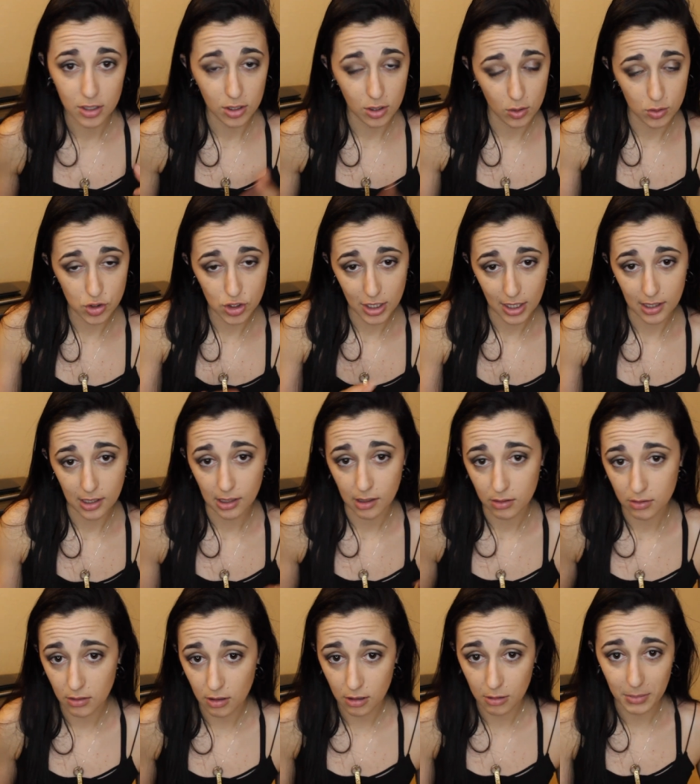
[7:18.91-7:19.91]
Go check
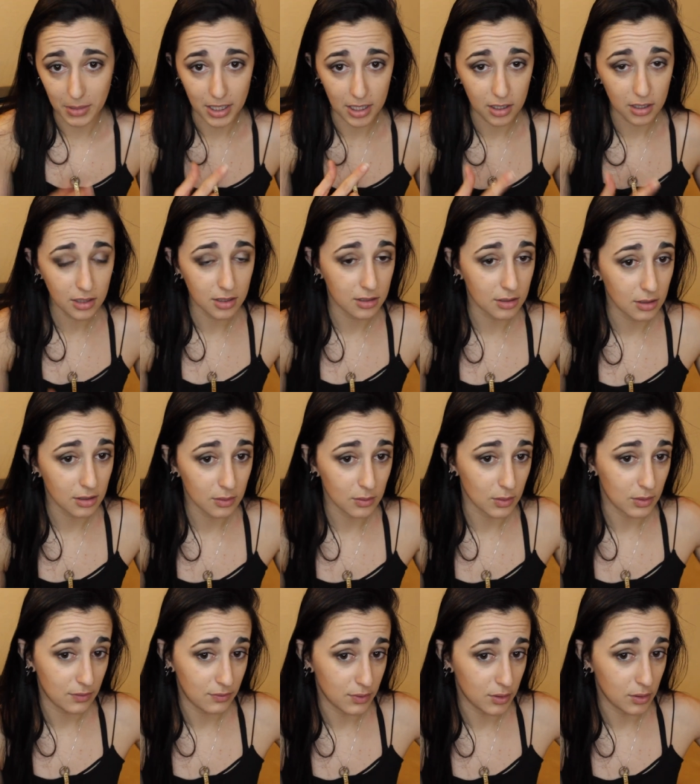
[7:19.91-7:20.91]
out all my other
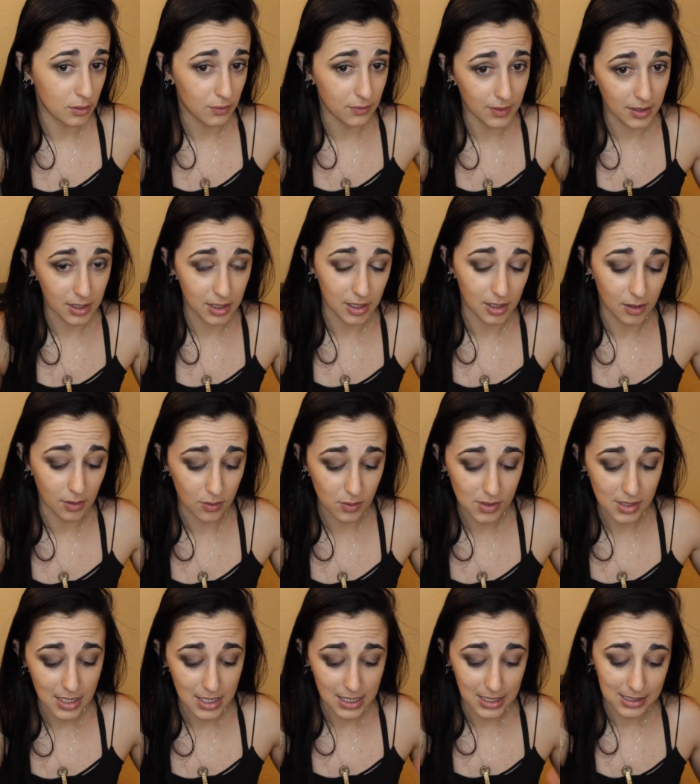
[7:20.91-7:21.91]
review
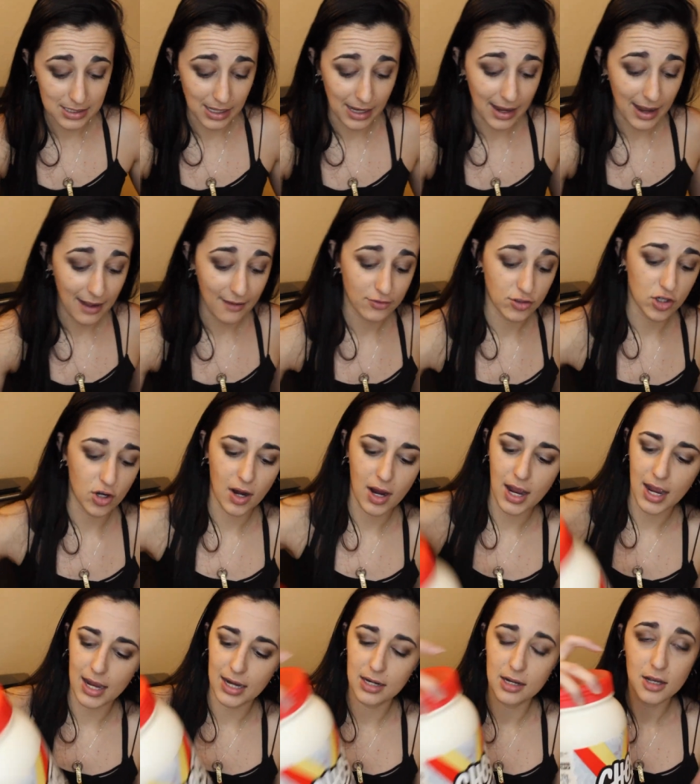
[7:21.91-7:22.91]
videos because I have
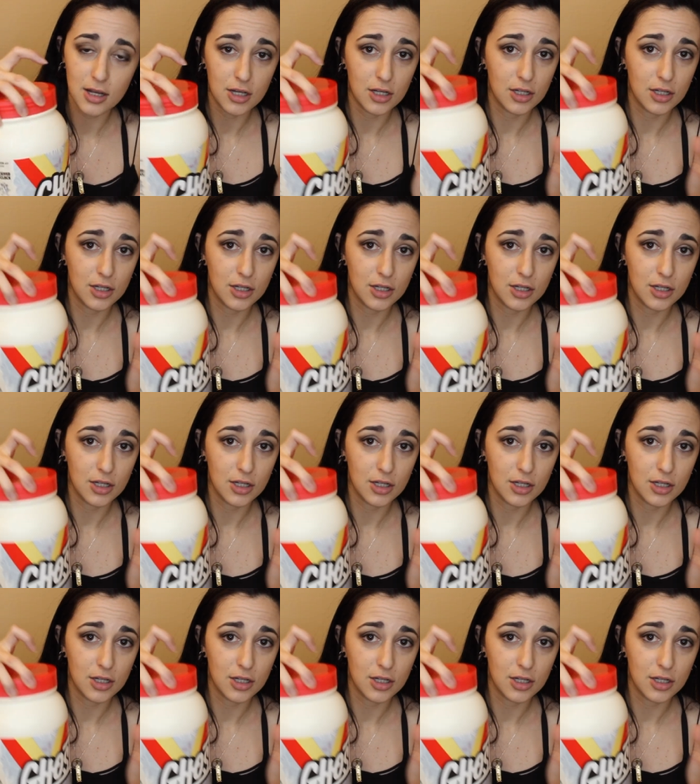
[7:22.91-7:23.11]
tried